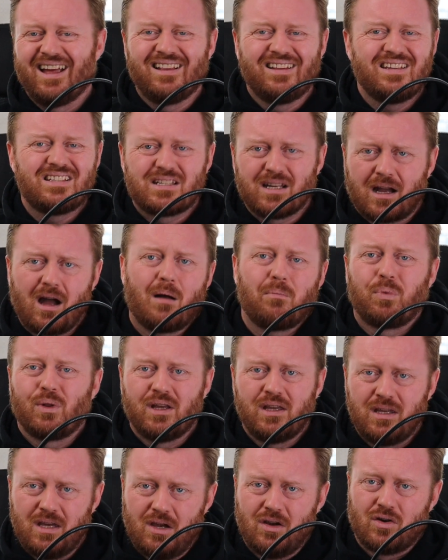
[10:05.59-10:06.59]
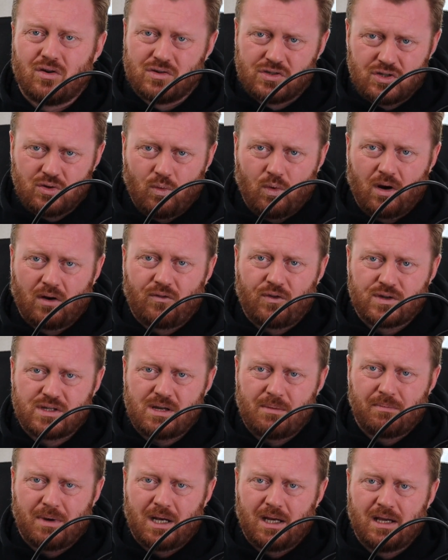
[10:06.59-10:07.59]
at least a couple of years to work for
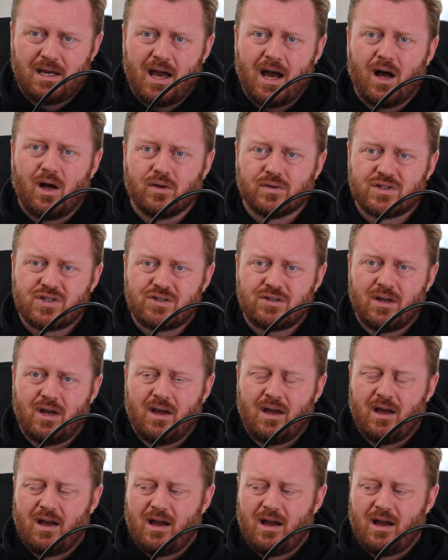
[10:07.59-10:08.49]
somebody else,